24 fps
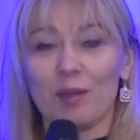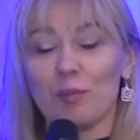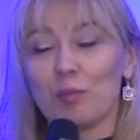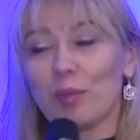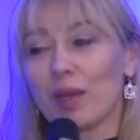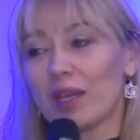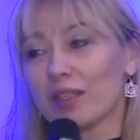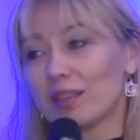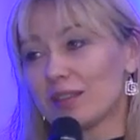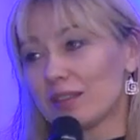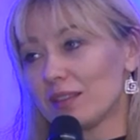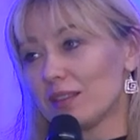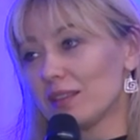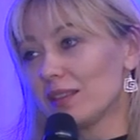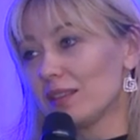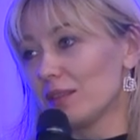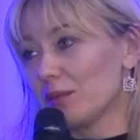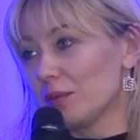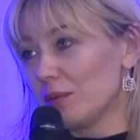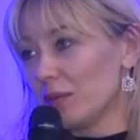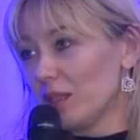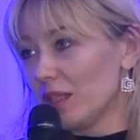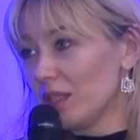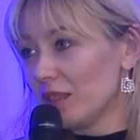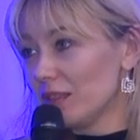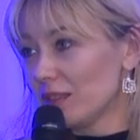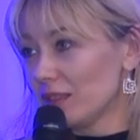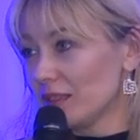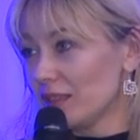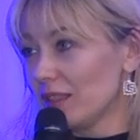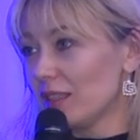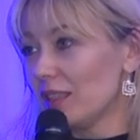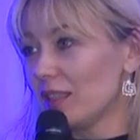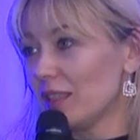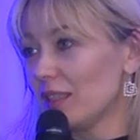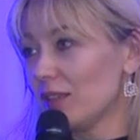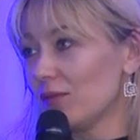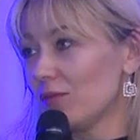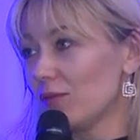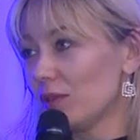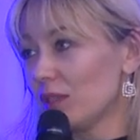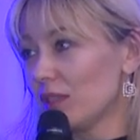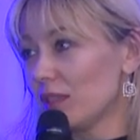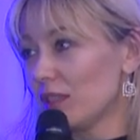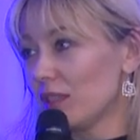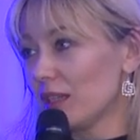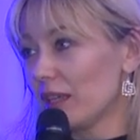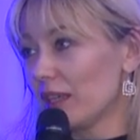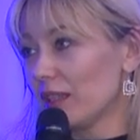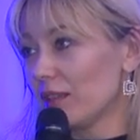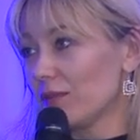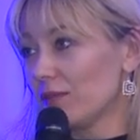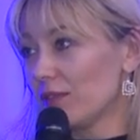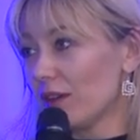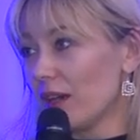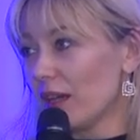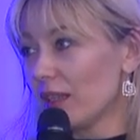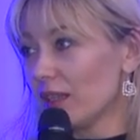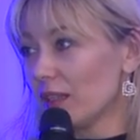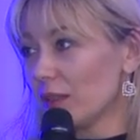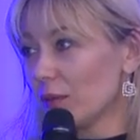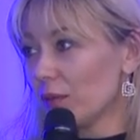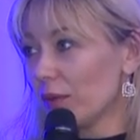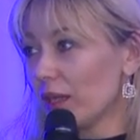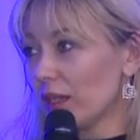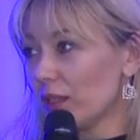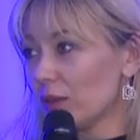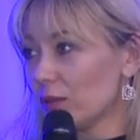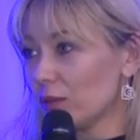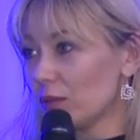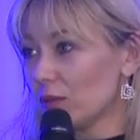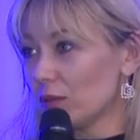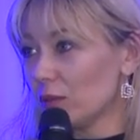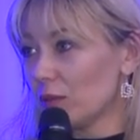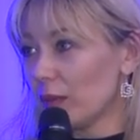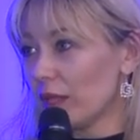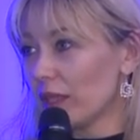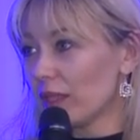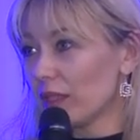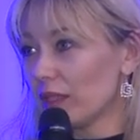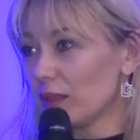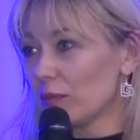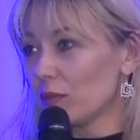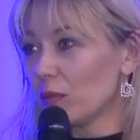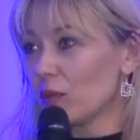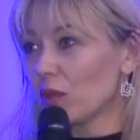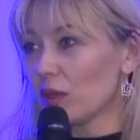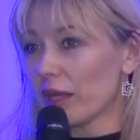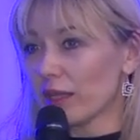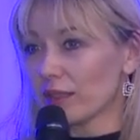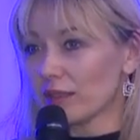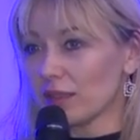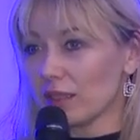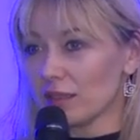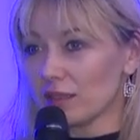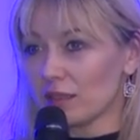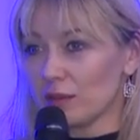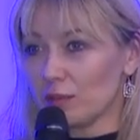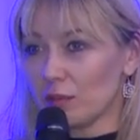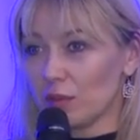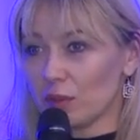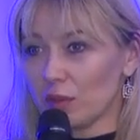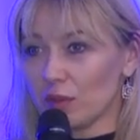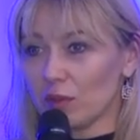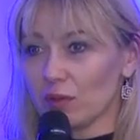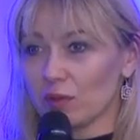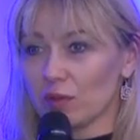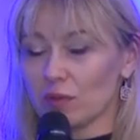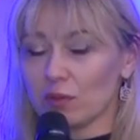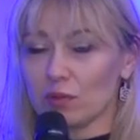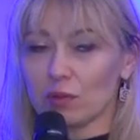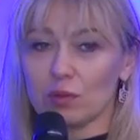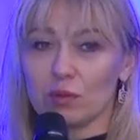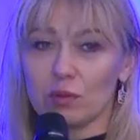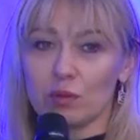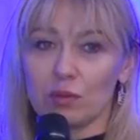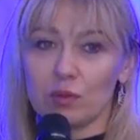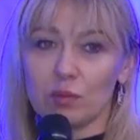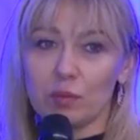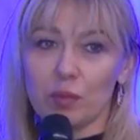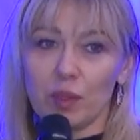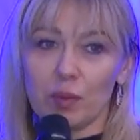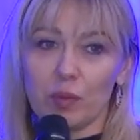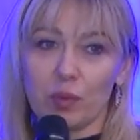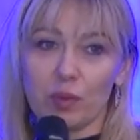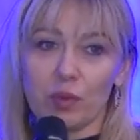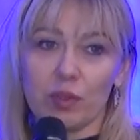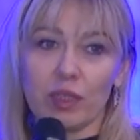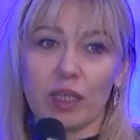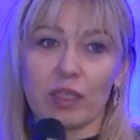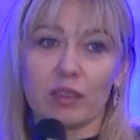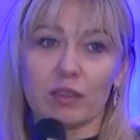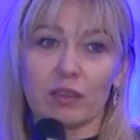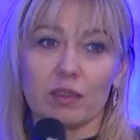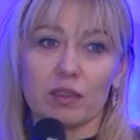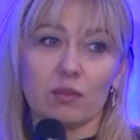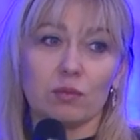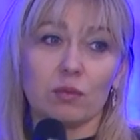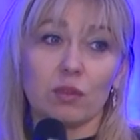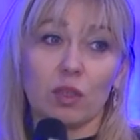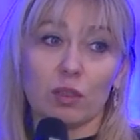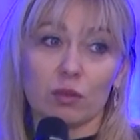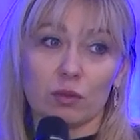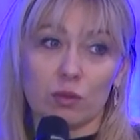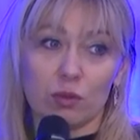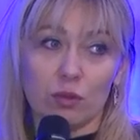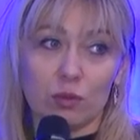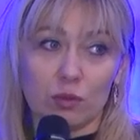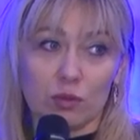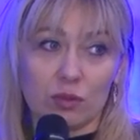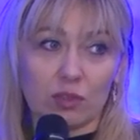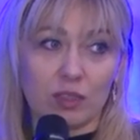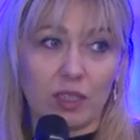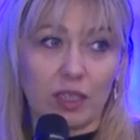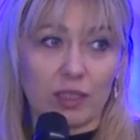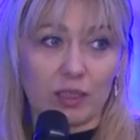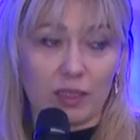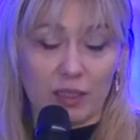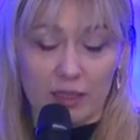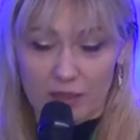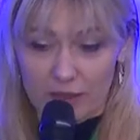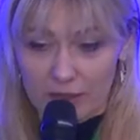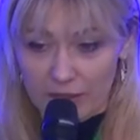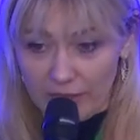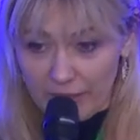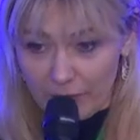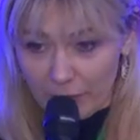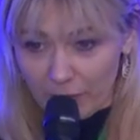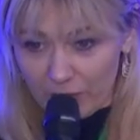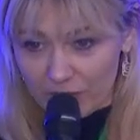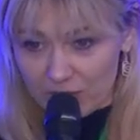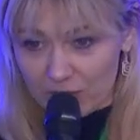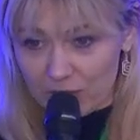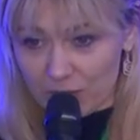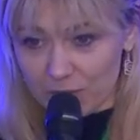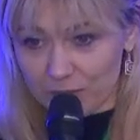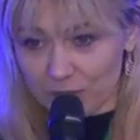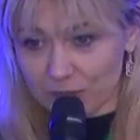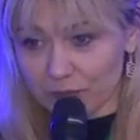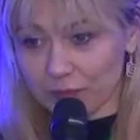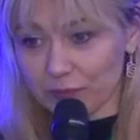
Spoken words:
but we'll see if we can find a way to make it more accessible to people that do not use that language.